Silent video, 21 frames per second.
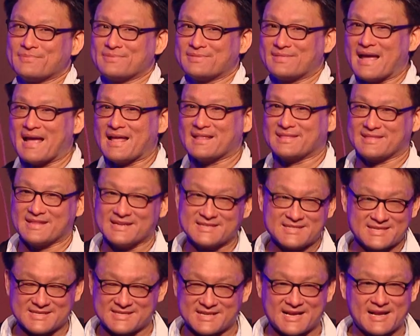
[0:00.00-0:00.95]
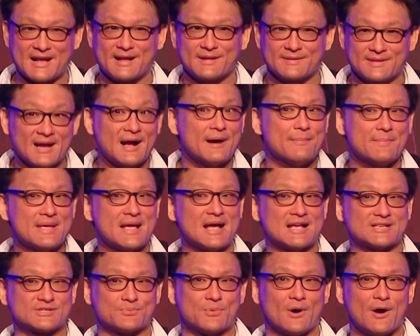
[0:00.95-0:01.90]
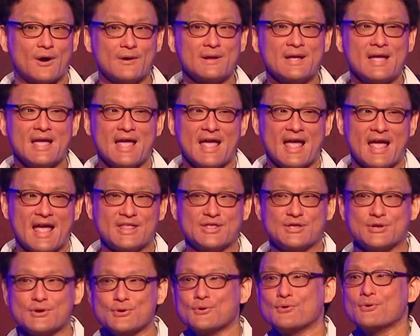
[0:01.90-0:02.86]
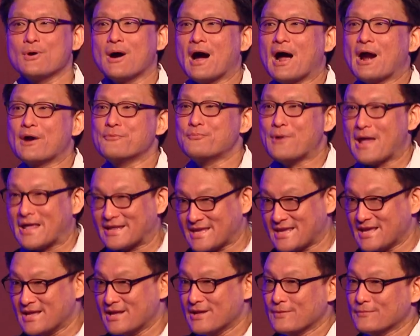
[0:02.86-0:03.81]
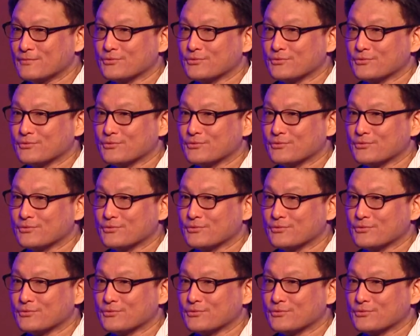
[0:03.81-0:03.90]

that this is coming as well and you are ready